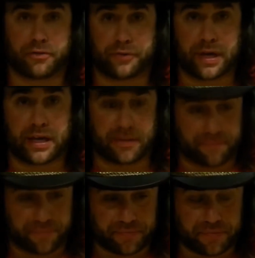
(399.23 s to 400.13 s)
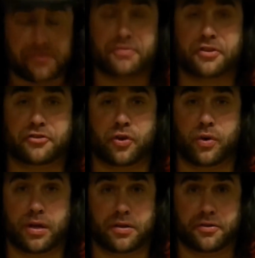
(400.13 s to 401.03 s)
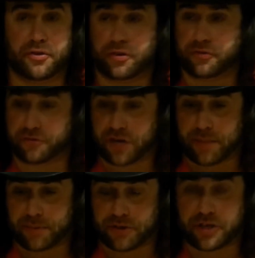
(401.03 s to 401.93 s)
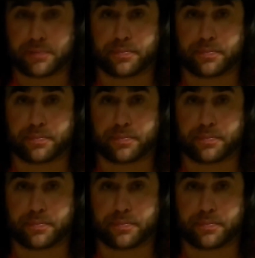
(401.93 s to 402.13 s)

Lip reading: fee to tune in to this championship,